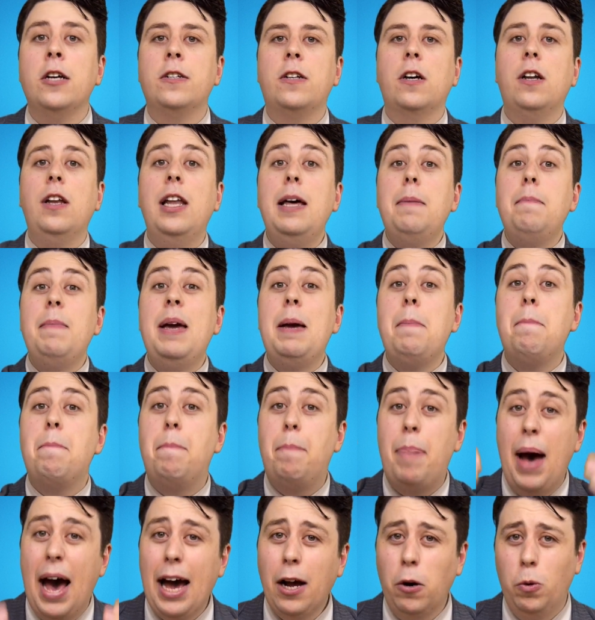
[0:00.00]
So let me
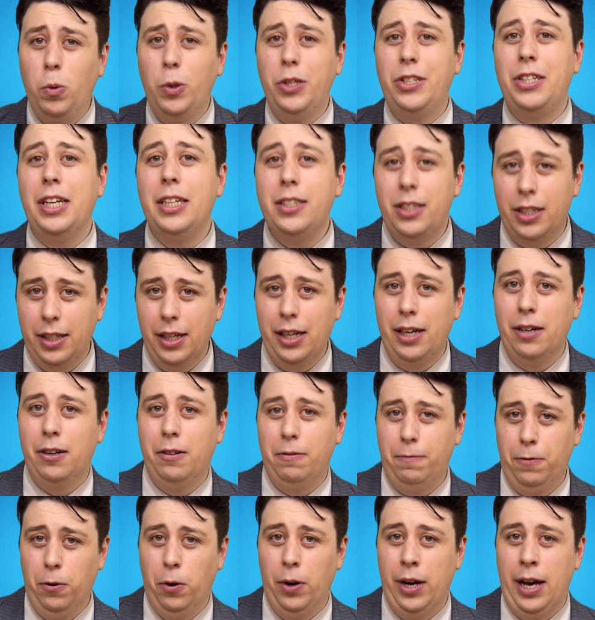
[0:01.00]
backwards engineer
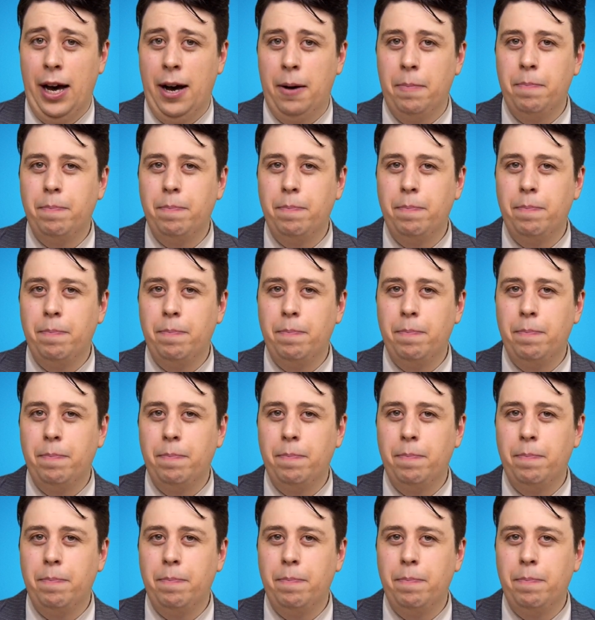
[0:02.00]
it for you.